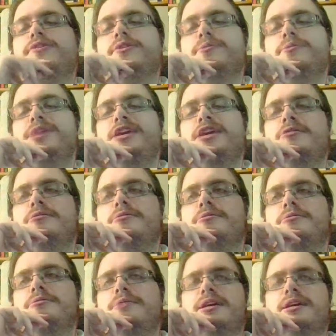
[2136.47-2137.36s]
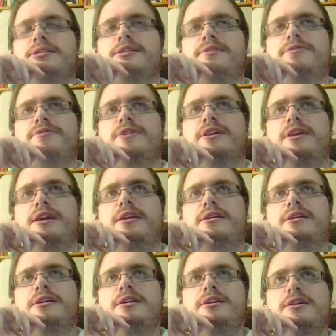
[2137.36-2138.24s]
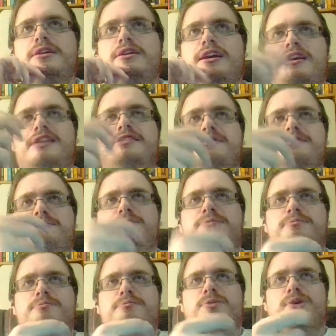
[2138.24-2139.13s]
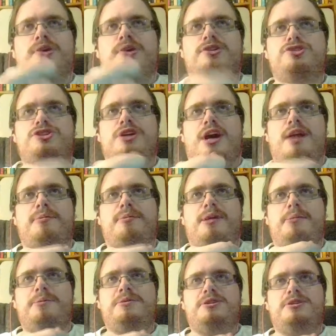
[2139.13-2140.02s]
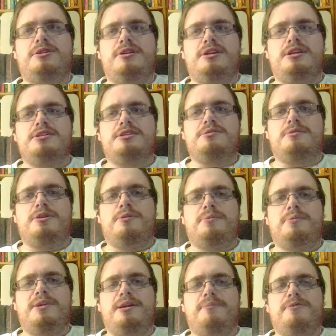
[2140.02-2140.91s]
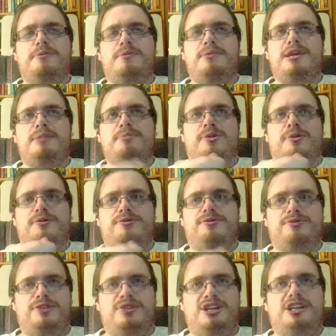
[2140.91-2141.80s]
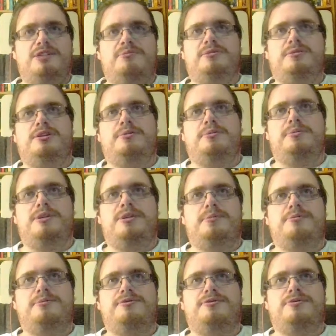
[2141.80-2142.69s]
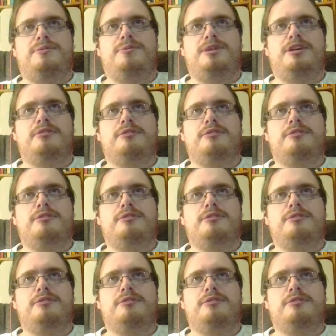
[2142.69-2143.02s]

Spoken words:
me because I feel like it gives more job opportunities would open up for me and more freedom would open up for me.